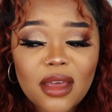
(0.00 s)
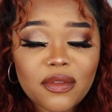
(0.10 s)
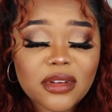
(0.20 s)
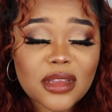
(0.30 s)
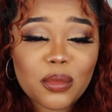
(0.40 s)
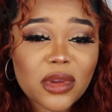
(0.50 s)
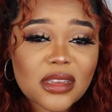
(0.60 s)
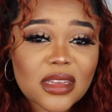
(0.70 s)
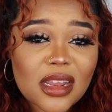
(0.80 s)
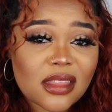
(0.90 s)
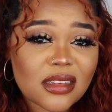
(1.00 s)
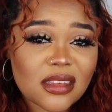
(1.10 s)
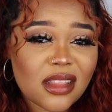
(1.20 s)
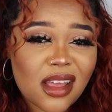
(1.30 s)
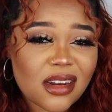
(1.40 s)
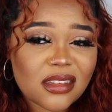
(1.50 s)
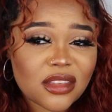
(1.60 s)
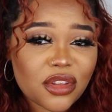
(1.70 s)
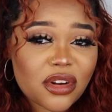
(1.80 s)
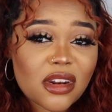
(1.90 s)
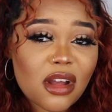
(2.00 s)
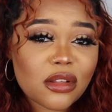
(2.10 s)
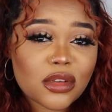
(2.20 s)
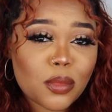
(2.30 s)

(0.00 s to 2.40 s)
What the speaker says: for some reason at this salon it's $30